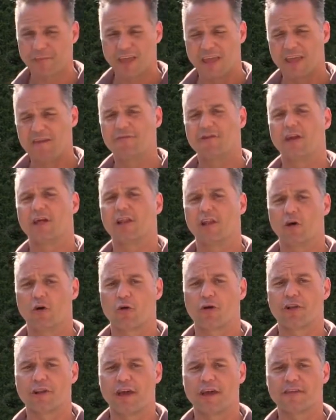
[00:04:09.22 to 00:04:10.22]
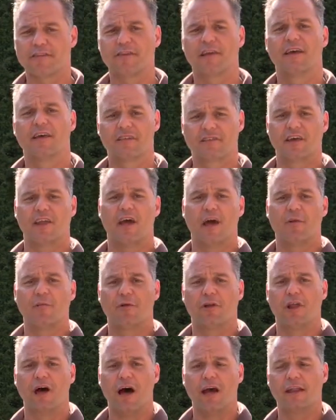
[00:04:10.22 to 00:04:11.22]
if you can lower this, it's going to help
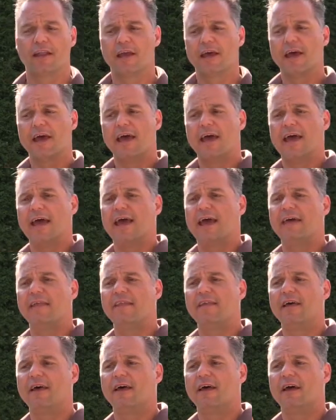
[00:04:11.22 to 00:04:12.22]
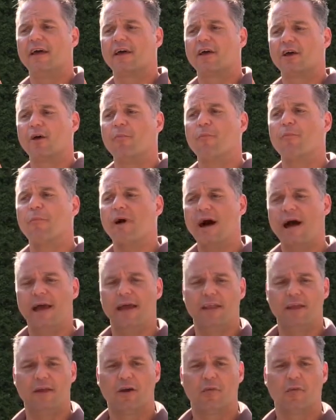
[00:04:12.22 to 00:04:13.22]
a lot. And
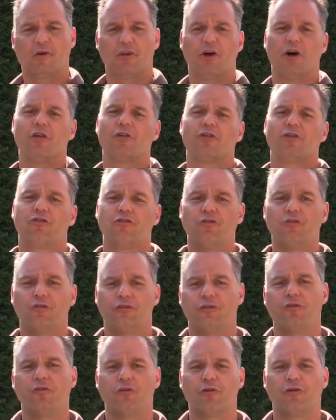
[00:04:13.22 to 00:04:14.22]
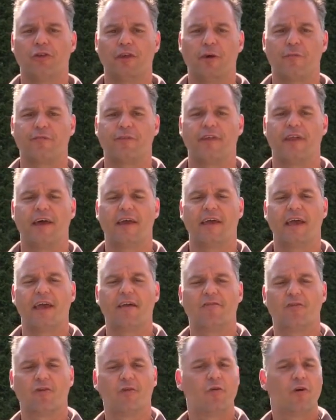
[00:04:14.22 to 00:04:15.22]
combined with all the two other tips that I
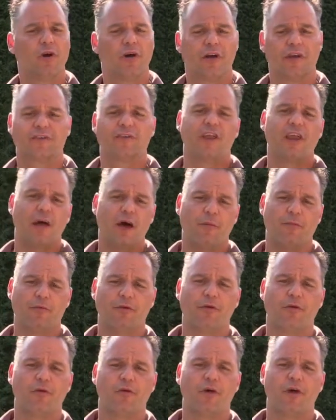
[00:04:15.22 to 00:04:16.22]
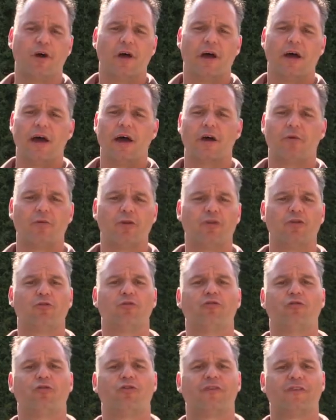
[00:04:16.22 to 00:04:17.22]
gave you, it's going to help you
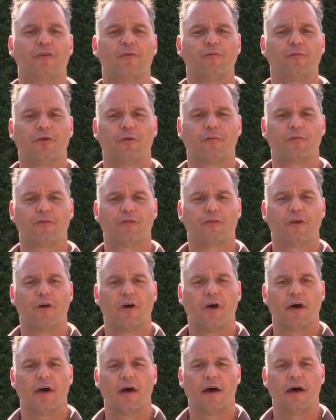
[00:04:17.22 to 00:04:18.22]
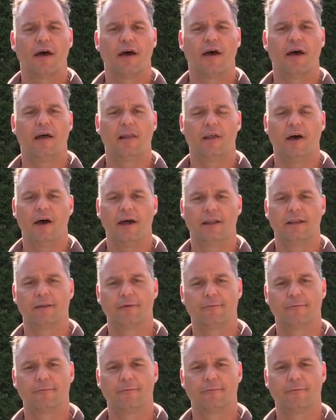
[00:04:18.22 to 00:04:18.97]
reduce your symptoms a lot.